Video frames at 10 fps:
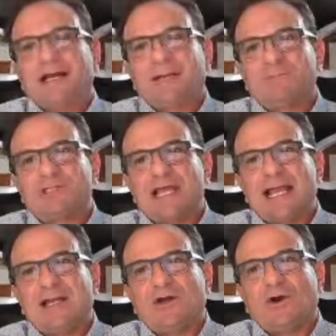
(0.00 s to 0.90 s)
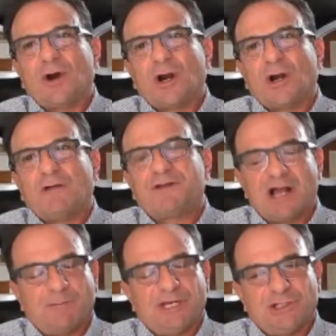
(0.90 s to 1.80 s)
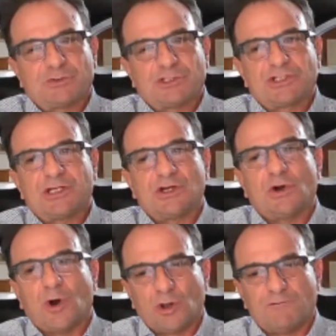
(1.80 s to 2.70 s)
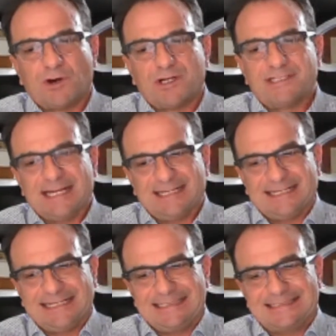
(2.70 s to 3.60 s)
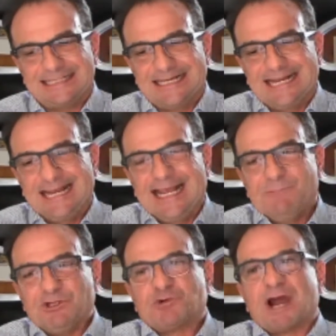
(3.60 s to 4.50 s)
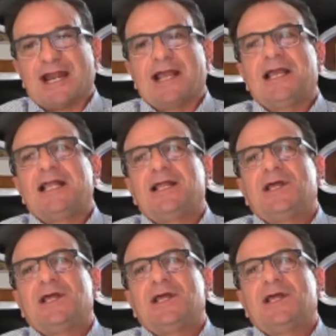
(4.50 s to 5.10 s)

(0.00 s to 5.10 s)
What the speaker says: items that are of common interest to all of our attendees. We try to